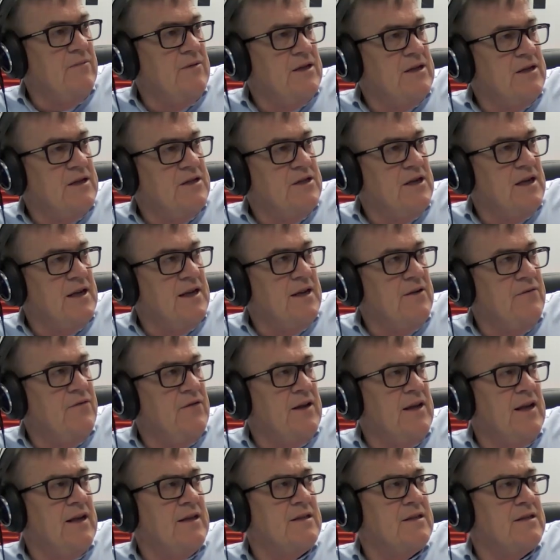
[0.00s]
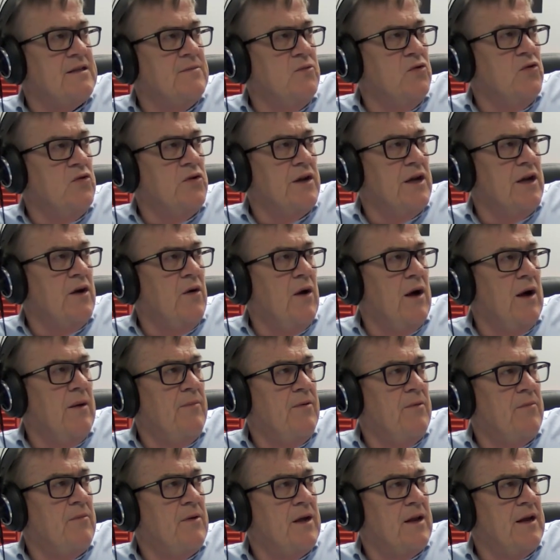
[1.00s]
were just checking if we get some audio up
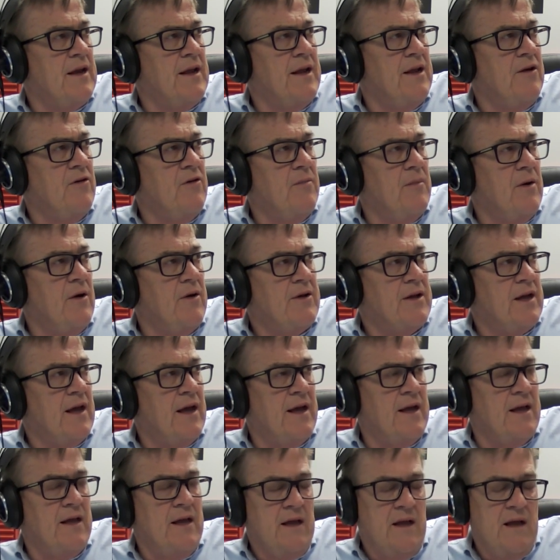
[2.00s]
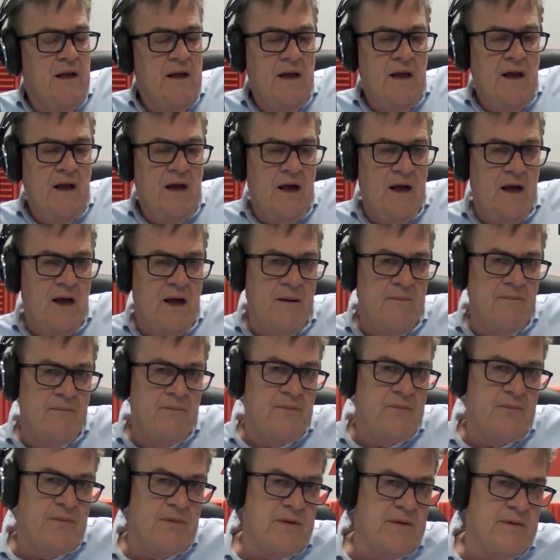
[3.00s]
and we're going to hear him okay.
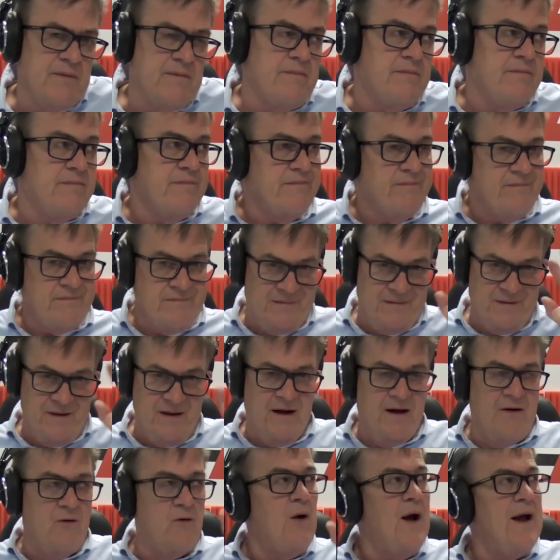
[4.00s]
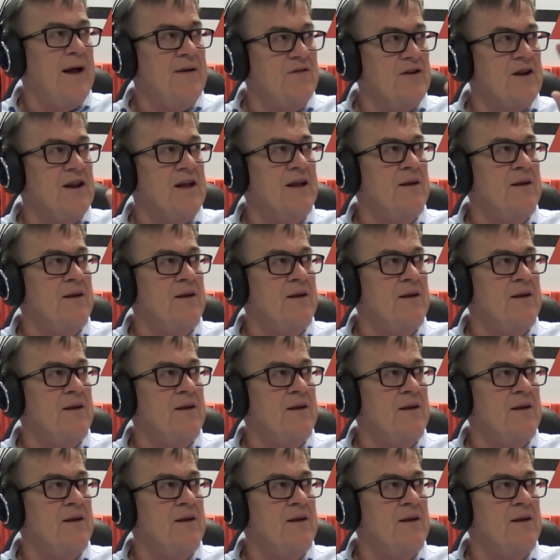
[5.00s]
Um, I'll wave at